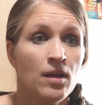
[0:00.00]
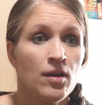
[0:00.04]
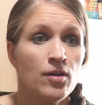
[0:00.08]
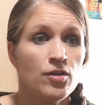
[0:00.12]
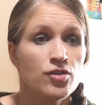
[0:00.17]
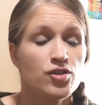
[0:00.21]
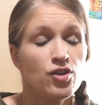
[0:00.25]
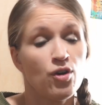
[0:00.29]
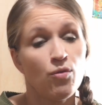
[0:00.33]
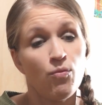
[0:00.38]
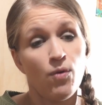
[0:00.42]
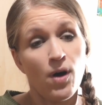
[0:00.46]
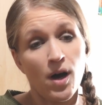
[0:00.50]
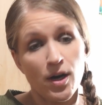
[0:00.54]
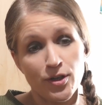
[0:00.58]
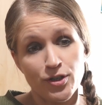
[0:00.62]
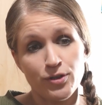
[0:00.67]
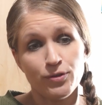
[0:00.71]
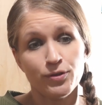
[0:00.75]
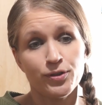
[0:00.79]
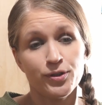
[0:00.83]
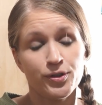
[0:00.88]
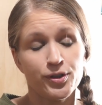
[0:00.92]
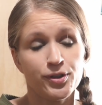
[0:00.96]
So while
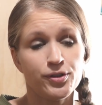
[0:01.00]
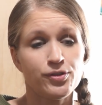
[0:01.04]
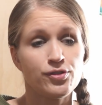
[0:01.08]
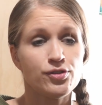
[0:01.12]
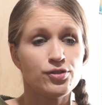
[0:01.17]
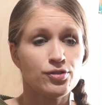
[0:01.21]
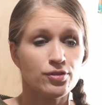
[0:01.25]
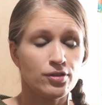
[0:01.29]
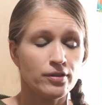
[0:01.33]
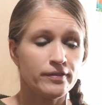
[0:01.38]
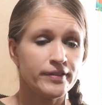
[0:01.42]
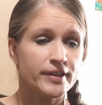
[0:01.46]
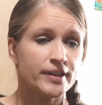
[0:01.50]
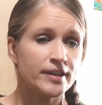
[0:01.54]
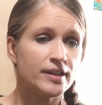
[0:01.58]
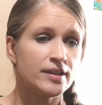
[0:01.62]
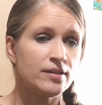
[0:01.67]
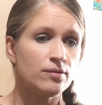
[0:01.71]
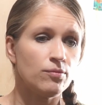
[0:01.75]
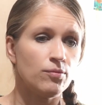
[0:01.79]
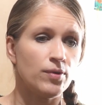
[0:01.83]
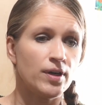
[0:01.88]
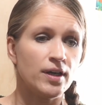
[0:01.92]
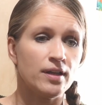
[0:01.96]
you could serve
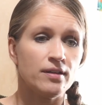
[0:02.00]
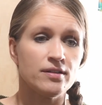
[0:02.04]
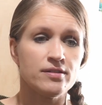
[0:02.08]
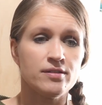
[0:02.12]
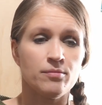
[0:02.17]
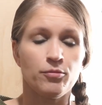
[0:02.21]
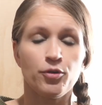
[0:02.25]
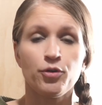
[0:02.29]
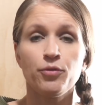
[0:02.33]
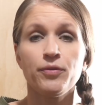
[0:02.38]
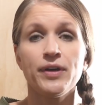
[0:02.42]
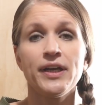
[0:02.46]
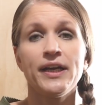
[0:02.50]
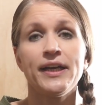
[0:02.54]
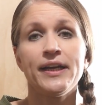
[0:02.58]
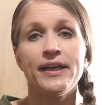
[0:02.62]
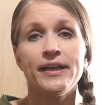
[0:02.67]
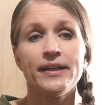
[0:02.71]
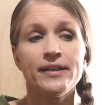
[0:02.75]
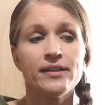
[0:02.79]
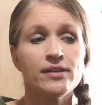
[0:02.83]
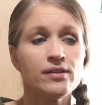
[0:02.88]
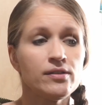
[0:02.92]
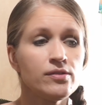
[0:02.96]
it with some
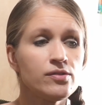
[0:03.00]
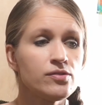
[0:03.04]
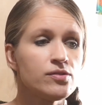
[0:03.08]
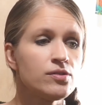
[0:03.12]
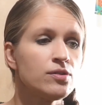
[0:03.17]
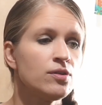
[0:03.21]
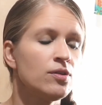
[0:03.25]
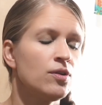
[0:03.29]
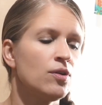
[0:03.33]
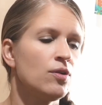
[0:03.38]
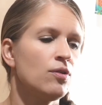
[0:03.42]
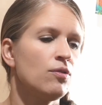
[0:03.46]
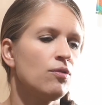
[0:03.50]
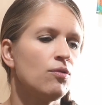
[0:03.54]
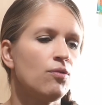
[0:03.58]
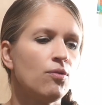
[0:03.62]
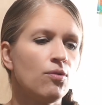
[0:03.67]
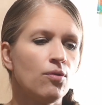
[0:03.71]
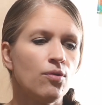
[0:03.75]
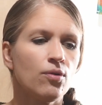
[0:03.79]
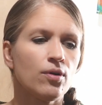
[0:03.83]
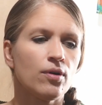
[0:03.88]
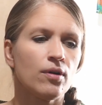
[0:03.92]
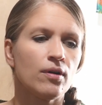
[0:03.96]
greens
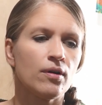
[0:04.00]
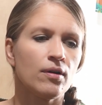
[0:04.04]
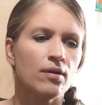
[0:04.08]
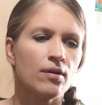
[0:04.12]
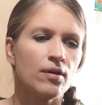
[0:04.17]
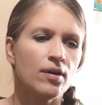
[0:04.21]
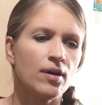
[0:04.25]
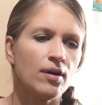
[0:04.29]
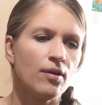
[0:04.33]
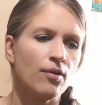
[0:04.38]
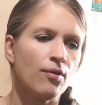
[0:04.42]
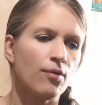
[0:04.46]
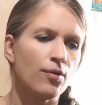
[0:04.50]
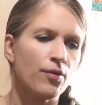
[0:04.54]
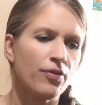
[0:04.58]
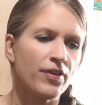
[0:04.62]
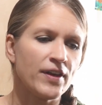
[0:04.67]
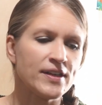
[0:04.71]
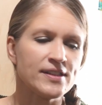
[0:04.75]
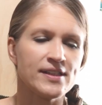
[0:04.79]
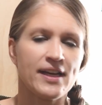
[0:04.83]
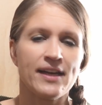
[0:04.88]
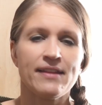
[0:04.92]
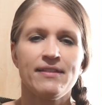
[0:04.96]
or or
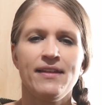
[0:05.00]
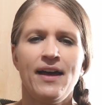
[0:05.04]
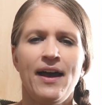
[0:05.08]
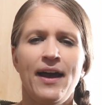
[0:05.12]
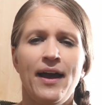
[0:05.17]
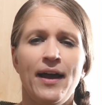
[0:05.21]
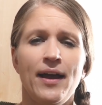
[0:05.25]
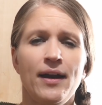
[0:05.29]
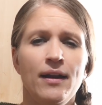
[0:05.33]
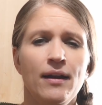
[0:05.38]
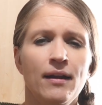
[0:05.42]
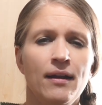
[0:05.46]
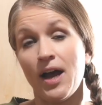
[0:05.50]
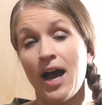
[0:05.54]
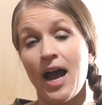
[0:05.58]
things like that,